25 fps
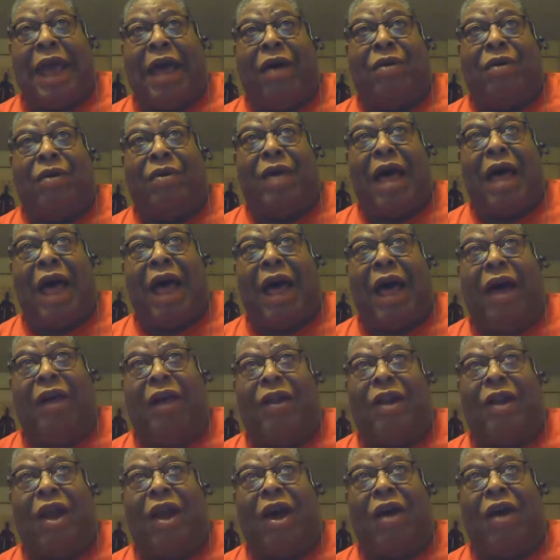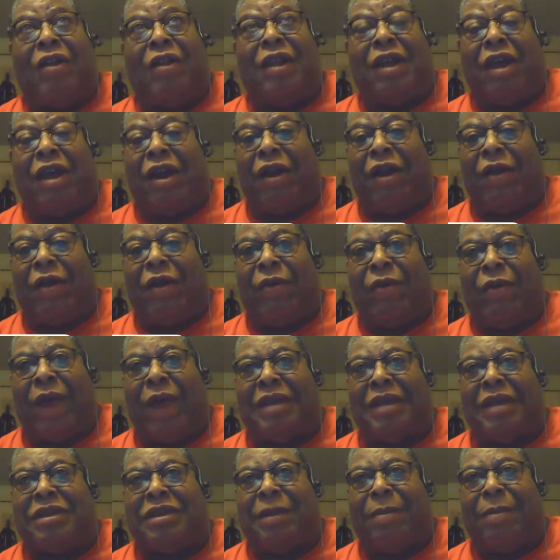how long they're going to raise the
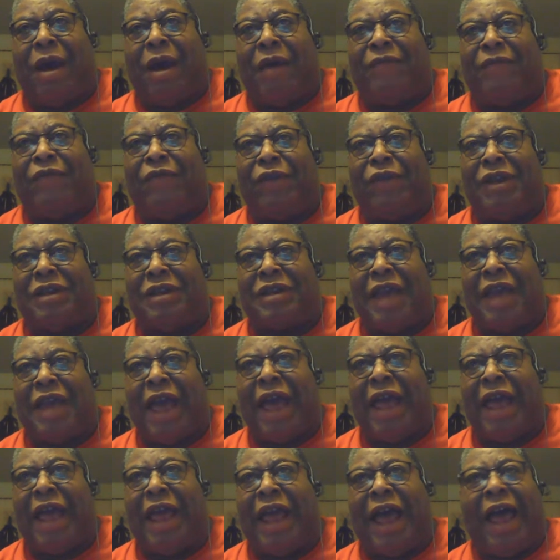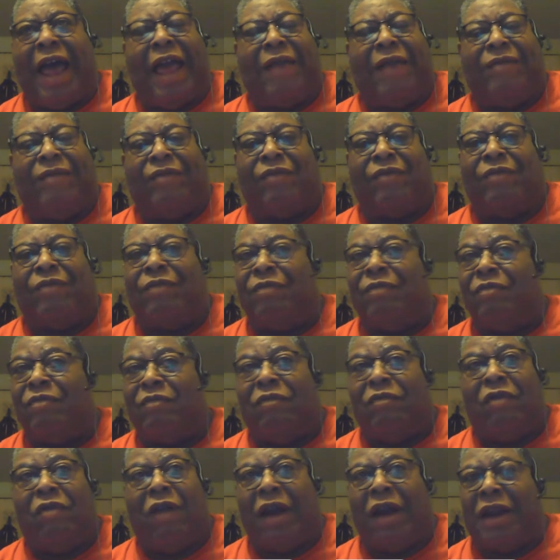bar for this guy, I have really
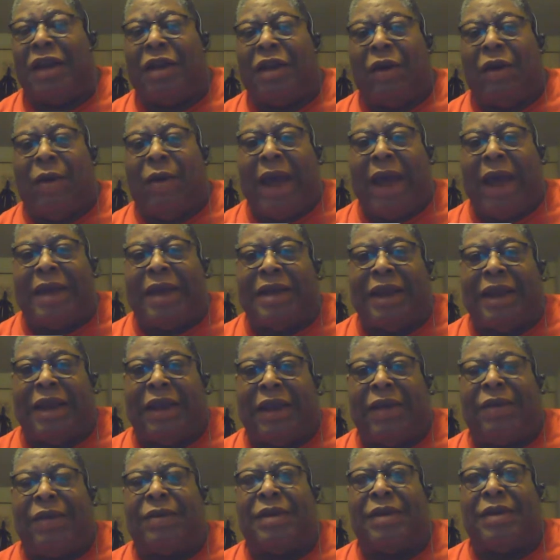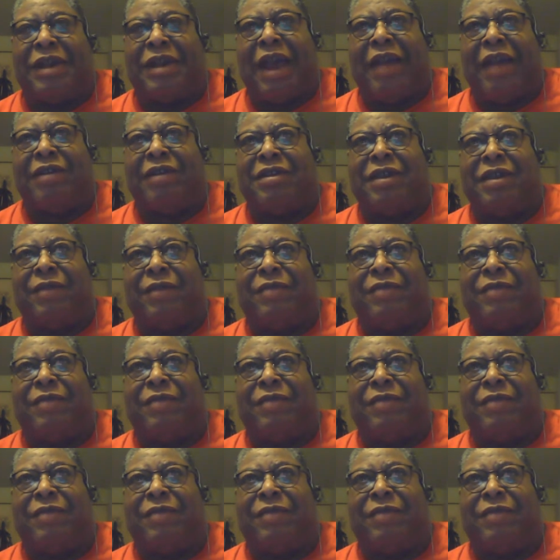no idea. The Tigers have done